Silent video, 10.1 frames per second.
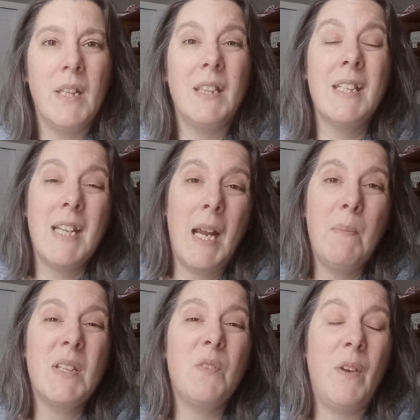that the
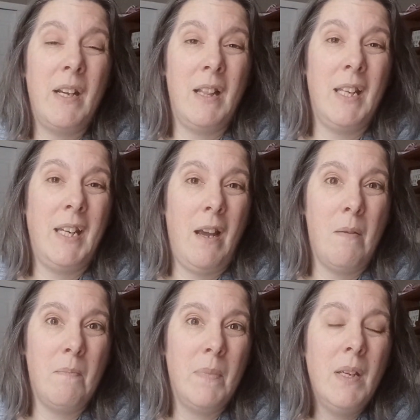time has finally
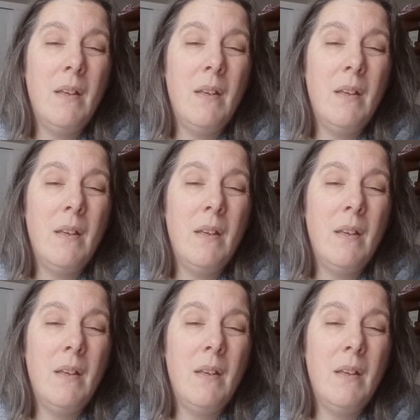come,